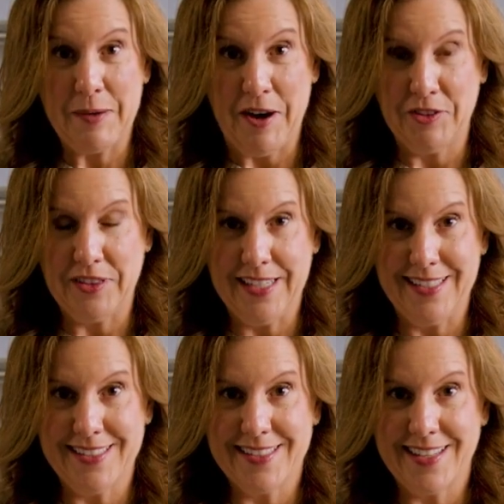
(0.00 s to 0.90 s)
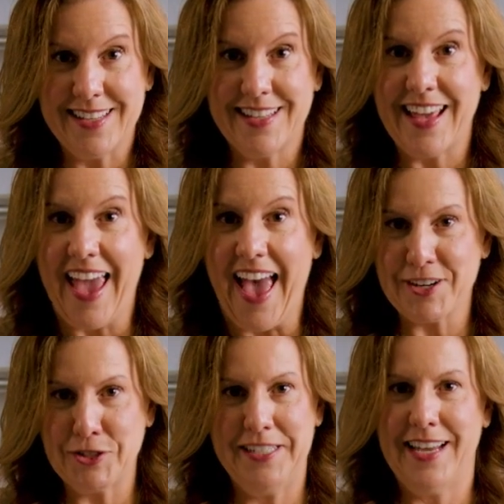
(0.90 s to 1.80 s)
about these is that they
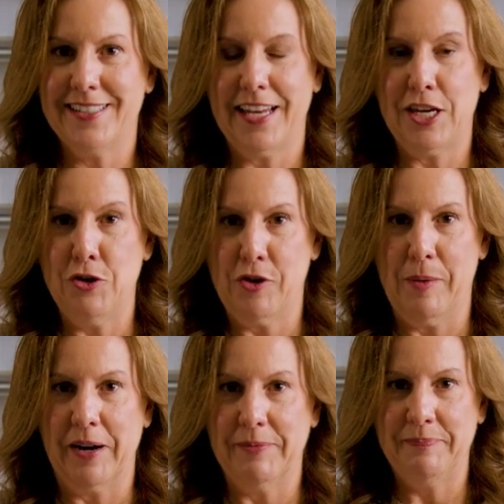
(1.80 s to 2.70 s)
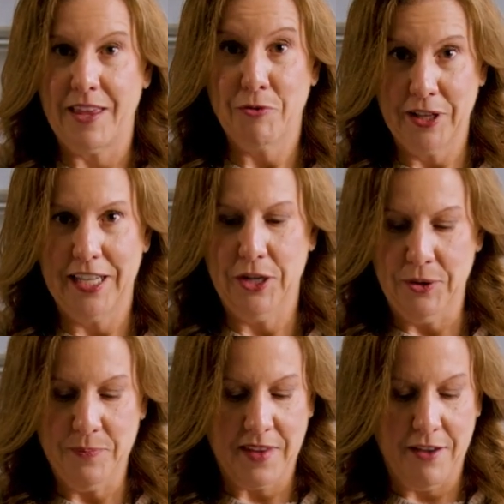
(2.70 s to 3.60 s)
actually taste like cucumber. They really do.
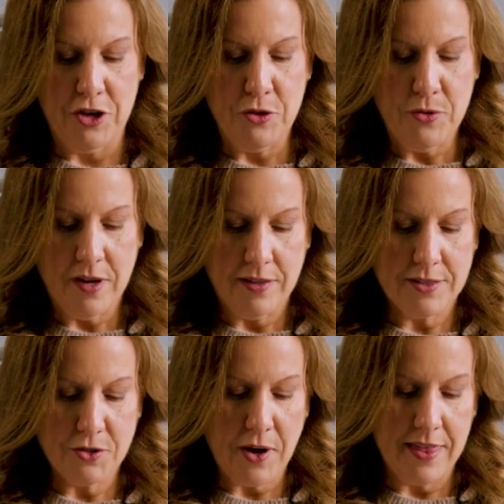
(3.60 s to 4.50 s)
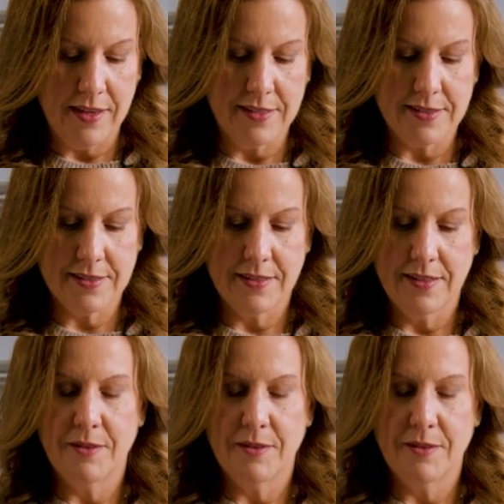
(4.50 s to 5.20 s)
If you try these,